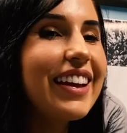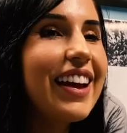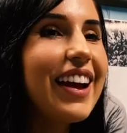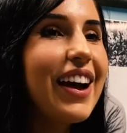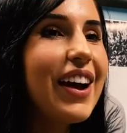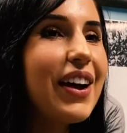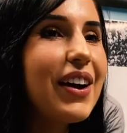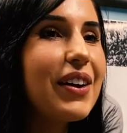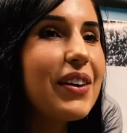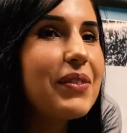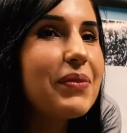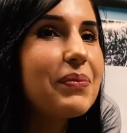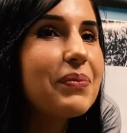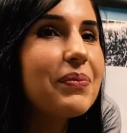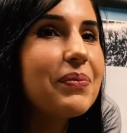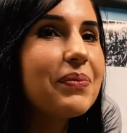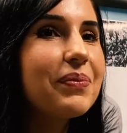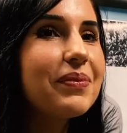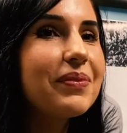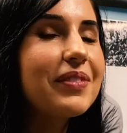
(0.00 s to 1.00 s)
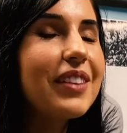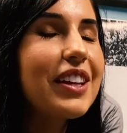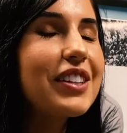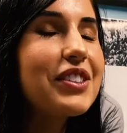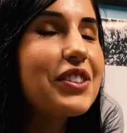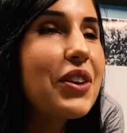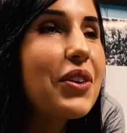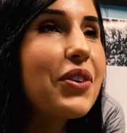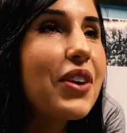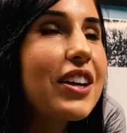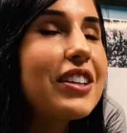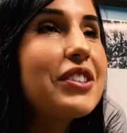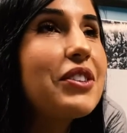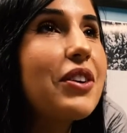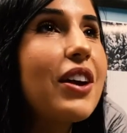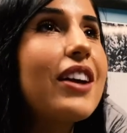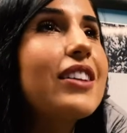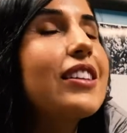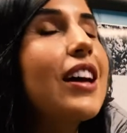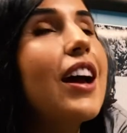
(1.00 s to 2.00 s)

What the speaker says: That's so crazy you asked.